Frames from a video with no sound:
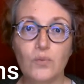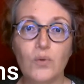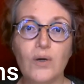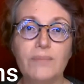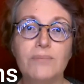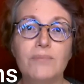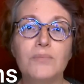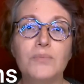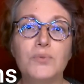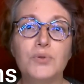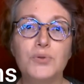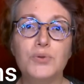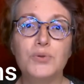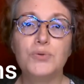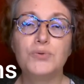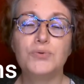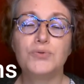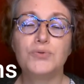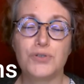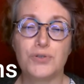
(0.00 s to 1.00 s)

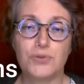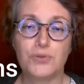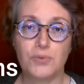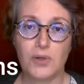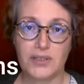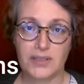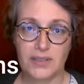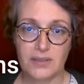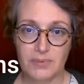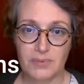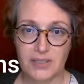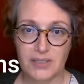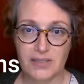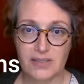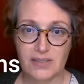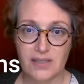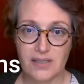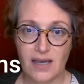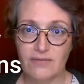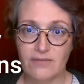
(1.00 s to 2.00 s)
mood do you want the piece
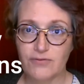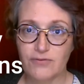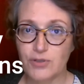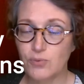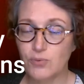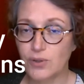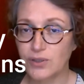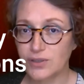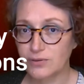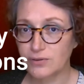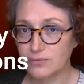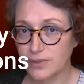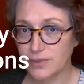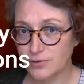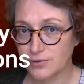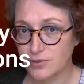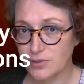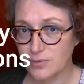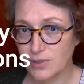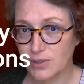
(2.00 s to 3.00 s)
to have? Do you want the
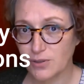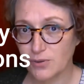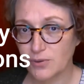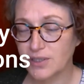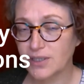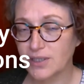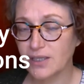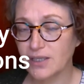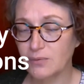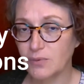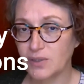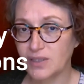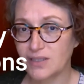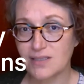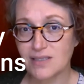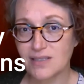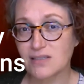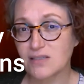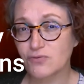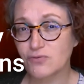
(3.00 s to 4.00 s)
reader to be going in with a
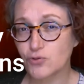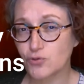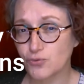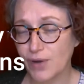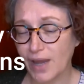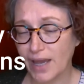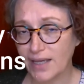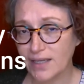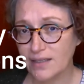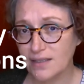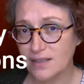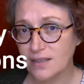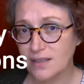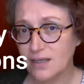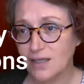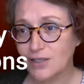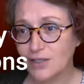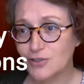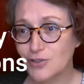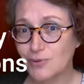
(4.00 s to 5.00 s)
sense of dread? Do
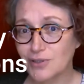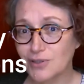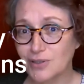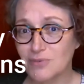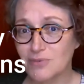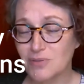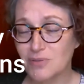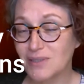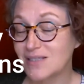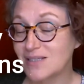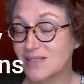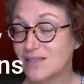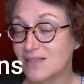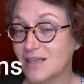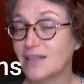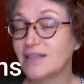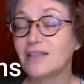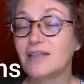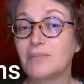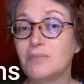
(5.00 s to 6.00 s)
you want them to be
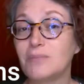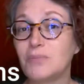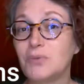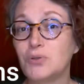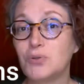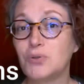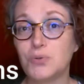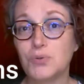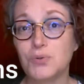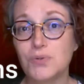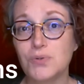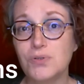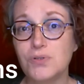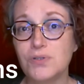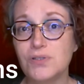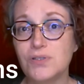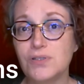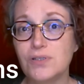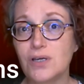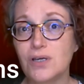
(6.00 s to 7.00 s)
slightly
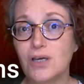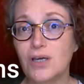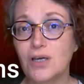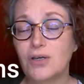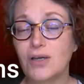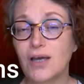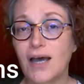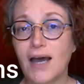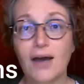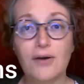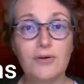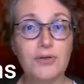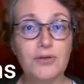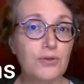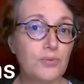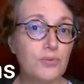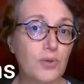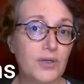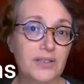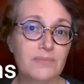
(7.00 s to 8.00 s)
amused? How do you
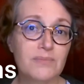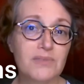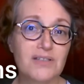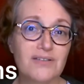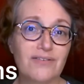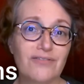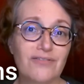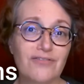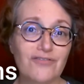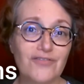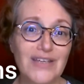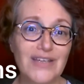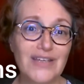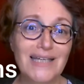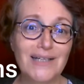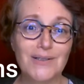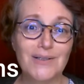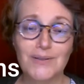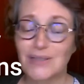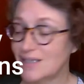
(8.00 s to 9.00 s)
want them to
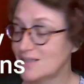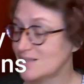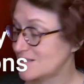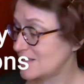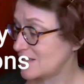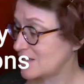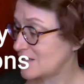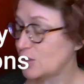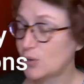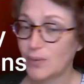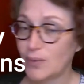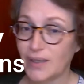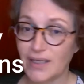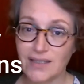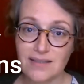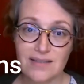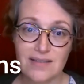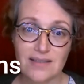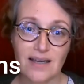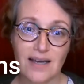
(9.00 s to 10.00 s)
feel as they go
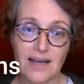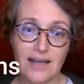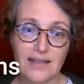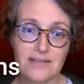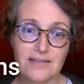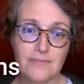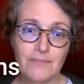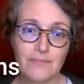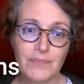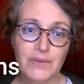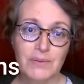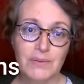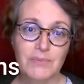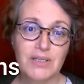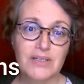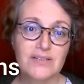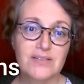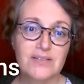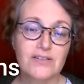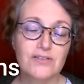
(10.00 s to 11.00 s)
into that?
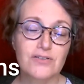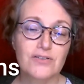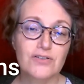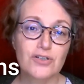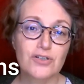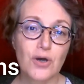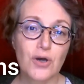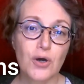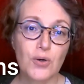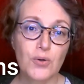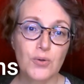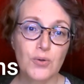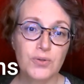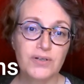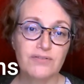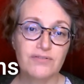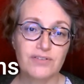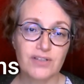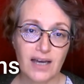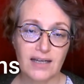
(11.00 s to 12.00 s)
Because the tone
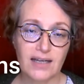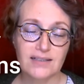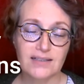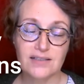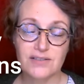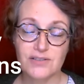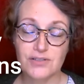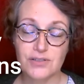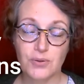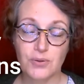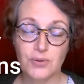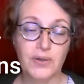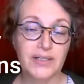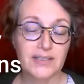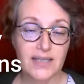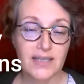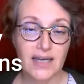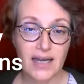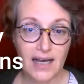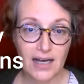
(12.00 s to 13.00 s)
of that is going
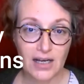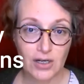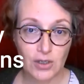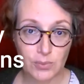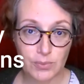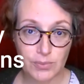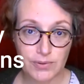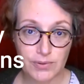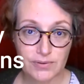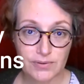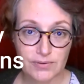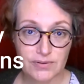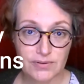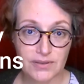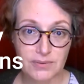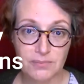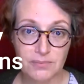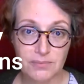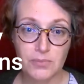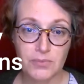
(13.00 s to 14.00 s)
to help
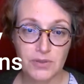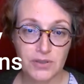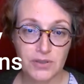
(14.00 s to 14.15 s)
them